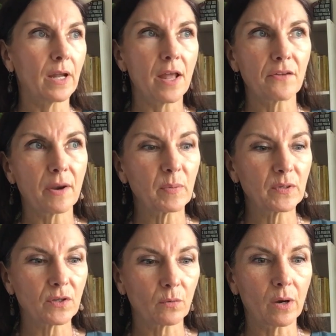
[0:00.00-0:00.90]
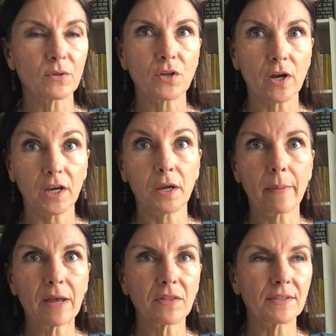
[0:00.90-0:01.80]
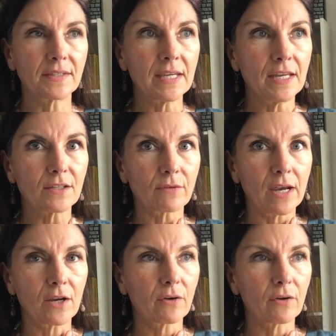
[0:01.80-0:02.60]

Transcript: another episode where I was talking about the C's, right?